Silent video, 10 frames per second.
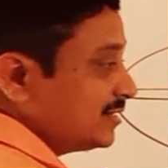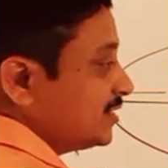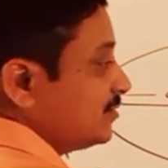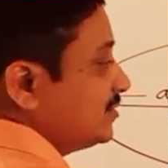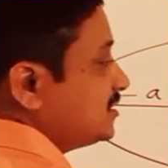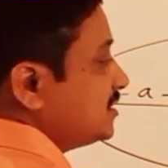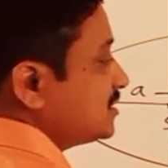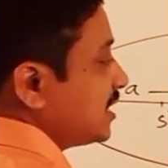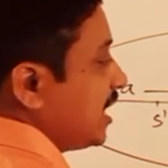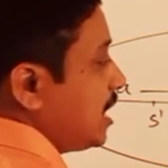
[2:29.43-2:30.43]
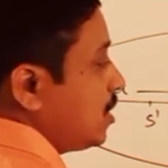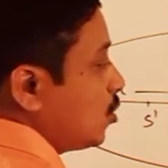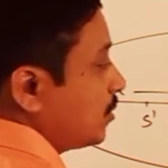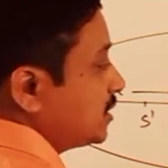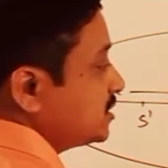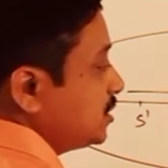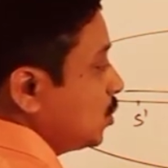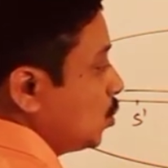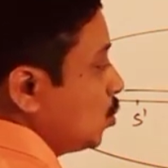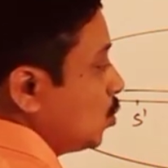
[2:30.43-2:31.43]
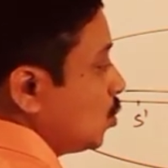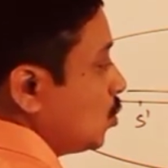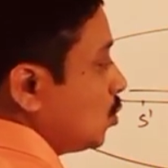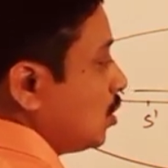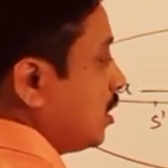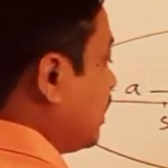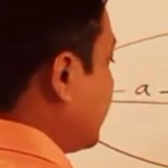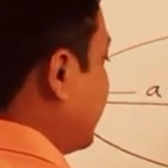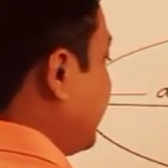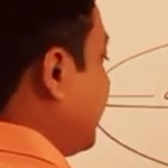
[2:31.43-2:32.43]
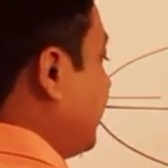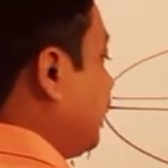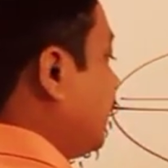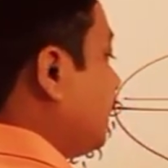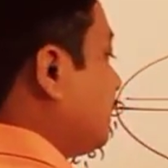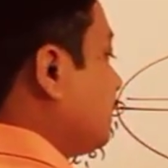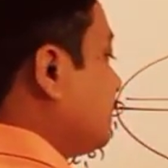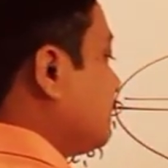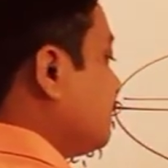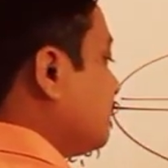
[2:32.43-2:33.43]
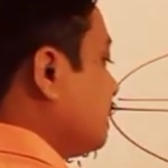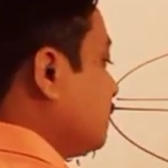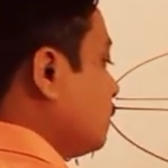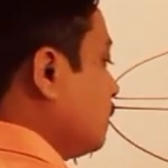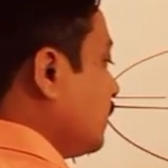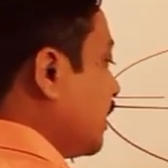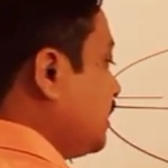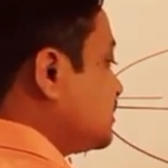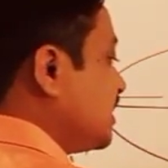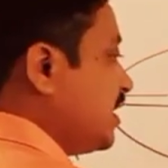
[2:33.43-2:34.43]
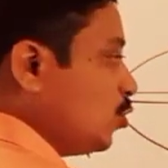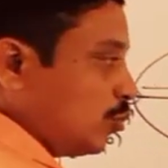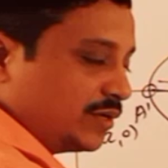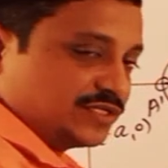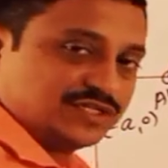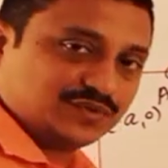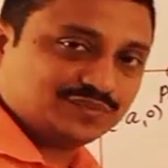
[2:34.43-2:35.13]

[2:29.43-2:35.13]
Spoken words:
which is a comma 0 and minus a comma 0.